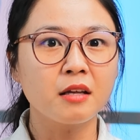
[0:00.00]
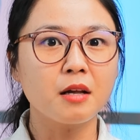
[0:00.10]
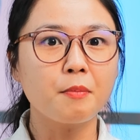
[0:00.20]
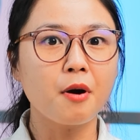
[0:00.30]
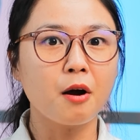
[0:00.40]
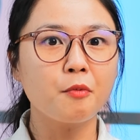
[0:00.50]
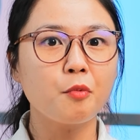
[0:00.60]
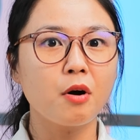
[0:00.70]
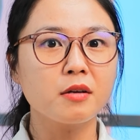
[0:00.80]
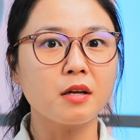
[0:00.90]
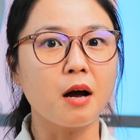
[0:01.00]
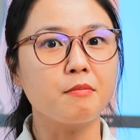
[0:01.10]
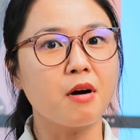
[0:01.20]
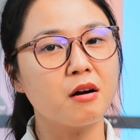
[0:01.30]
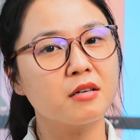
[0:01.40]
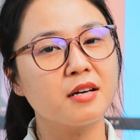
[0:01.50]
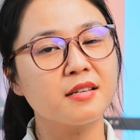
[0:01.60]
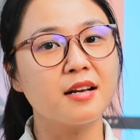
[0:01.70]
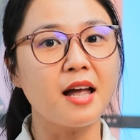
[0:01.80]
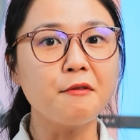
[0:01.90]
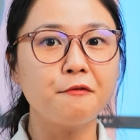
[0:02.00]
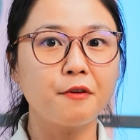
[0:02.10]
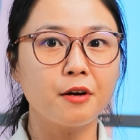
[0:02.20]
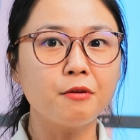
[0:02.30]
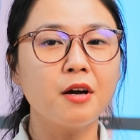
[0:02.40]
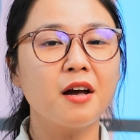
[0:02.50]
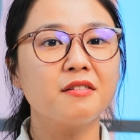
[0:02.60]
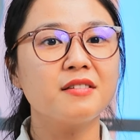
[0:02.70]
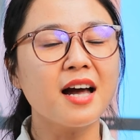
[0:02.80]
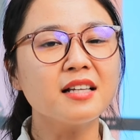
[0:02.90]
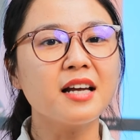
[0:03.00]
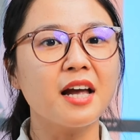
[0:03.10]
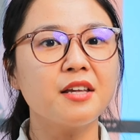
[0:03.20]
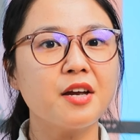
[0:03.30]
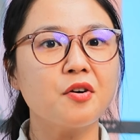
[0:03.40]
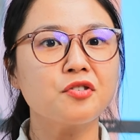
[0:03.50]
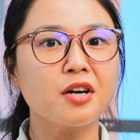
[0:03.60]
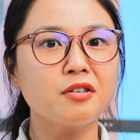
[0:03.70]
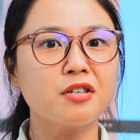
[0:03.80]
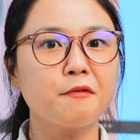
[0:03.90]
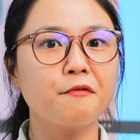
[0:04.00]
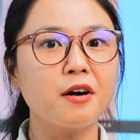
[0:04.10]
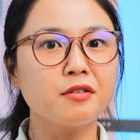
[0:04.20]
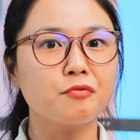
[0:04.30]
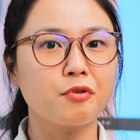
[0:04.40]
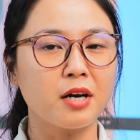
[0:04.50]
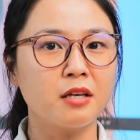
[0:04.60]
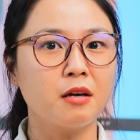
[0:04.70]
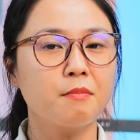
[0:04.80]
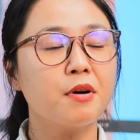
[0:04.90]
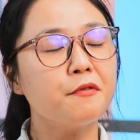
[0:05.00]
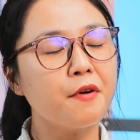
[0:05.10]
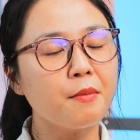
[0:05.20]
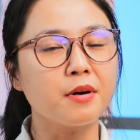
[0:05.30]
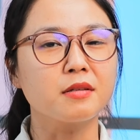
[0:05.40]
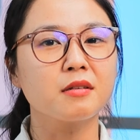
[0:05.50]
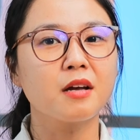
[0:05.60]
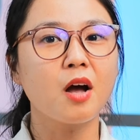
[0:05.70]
the Braun was among the select few that can yield such a first-rate performance.